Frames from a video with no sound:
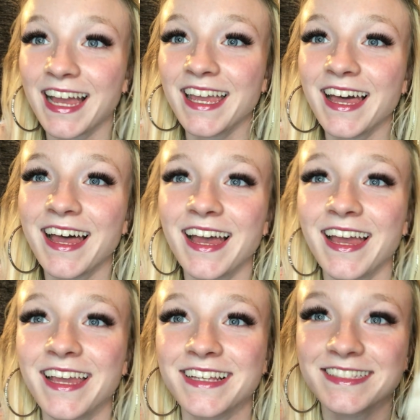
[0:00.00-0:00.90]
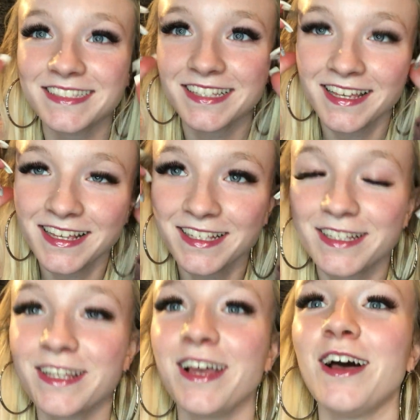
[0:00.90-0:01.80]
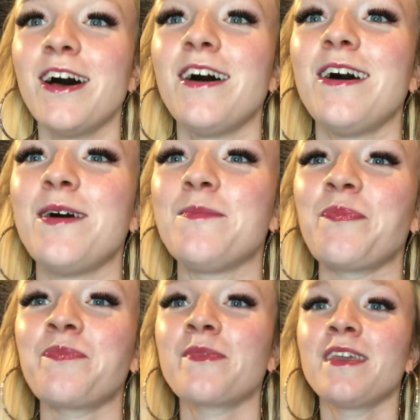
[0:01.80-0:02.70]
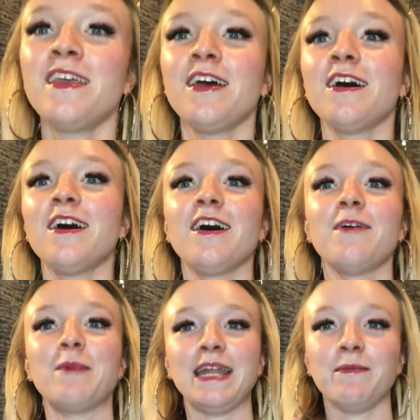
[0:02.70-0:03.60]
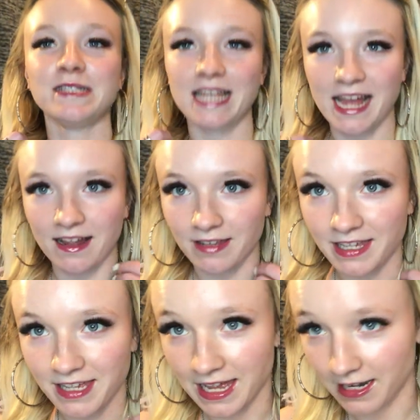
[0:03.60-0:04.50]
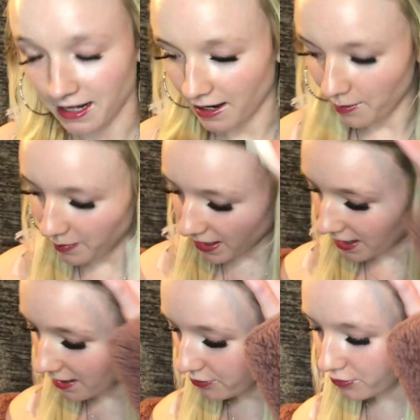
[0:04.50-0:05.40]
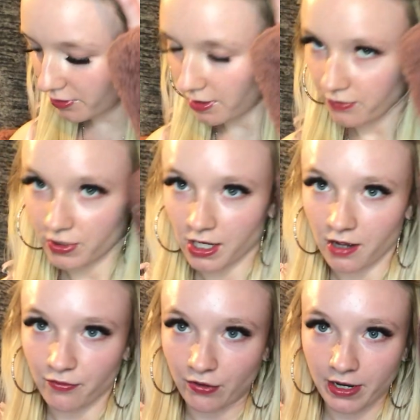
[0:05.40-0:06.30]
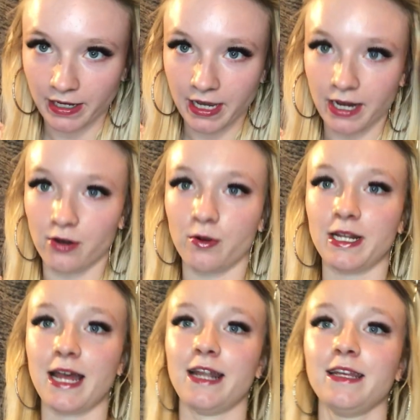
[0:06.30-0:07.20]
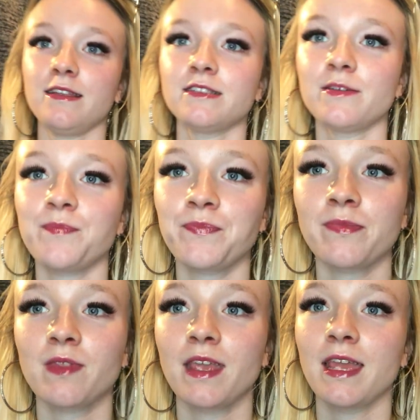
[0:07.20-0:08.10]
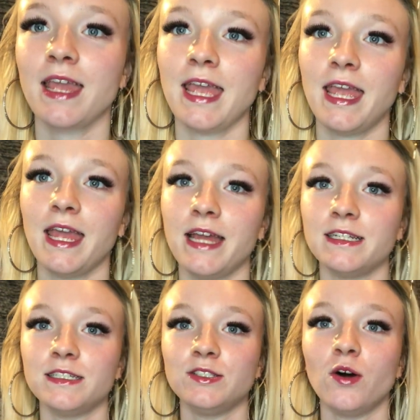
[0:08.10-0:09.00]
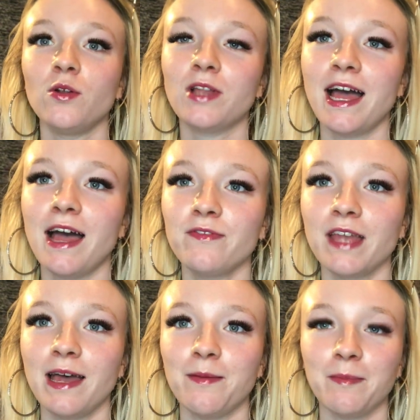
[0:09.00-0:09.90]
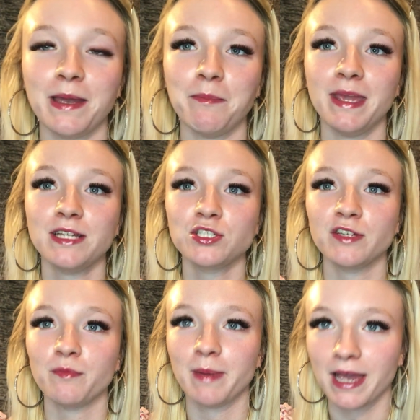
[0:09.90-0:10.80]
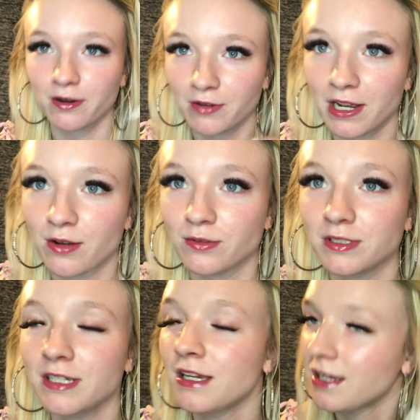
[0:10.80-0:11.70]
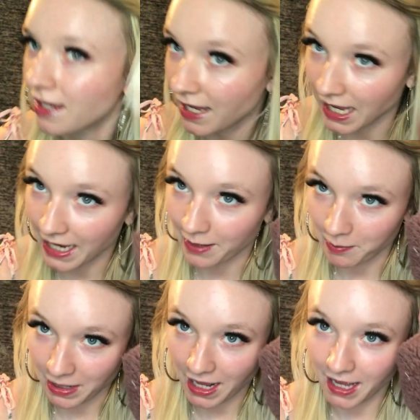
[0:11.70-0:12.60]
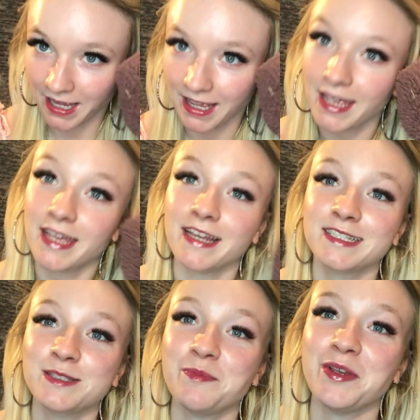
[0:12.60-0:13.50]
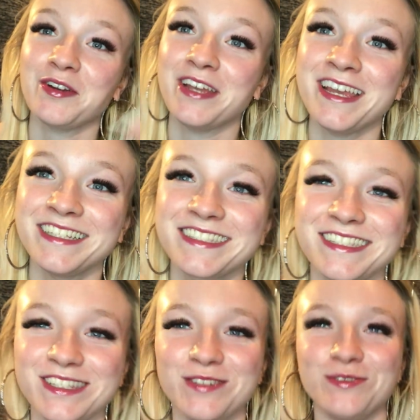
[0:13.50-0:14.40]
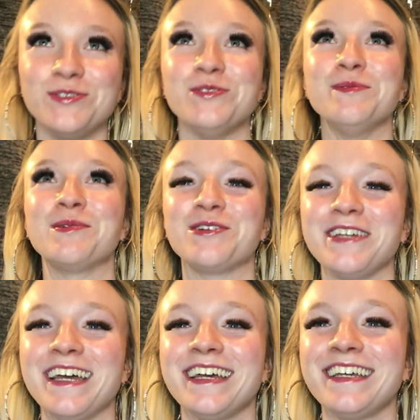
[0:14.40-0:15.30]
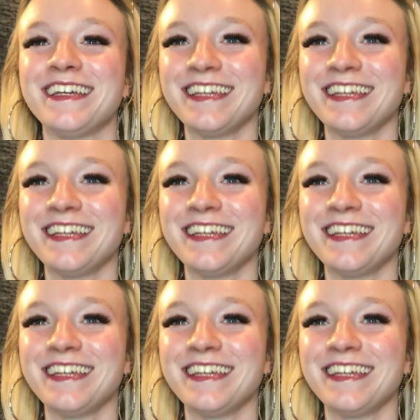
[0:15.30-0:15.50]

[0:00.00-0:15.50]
Hi guys. My name is Allie and I'm a recovering heroin addict. And don't laugh at my makeshift background. I am not a experienced YouTuber yet.